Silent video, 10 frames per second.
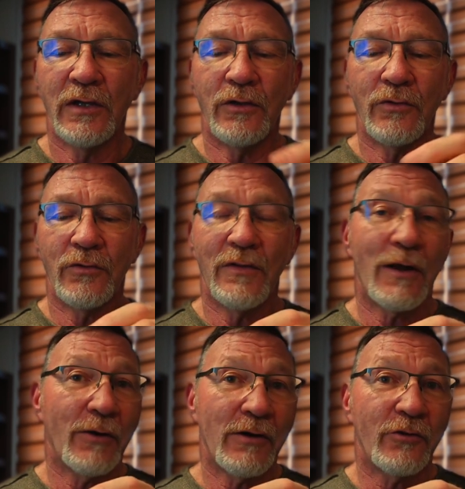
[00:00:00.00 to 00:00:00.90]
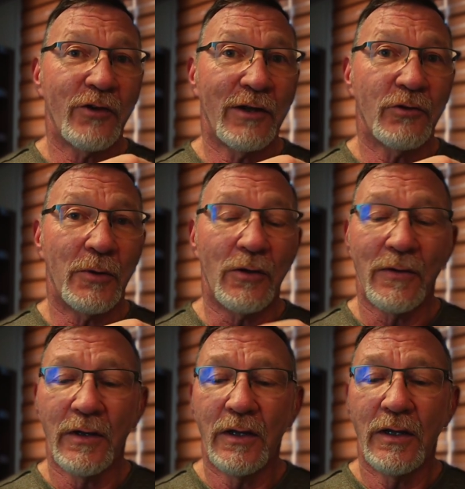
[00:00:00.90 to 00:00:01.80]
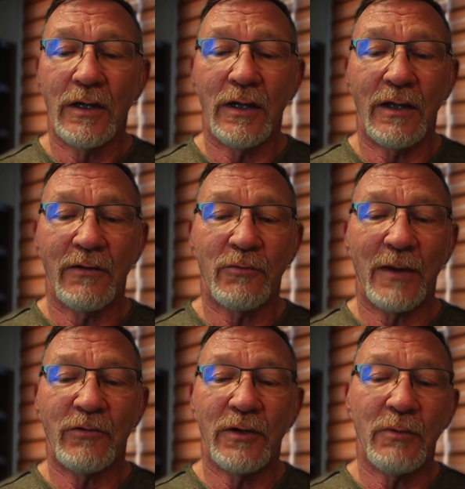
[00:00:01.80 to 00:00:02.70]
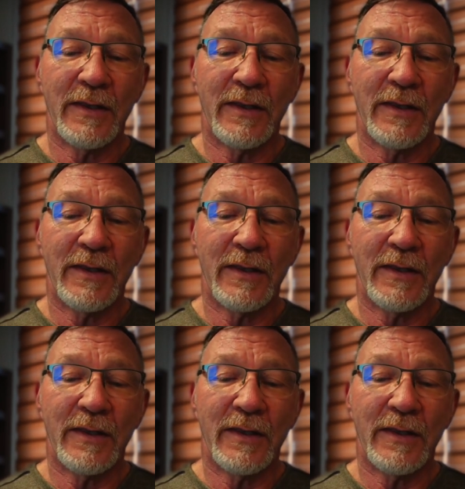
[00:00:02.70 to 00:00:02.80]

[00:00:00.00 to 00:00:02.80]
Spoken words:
They're interchangeable, especially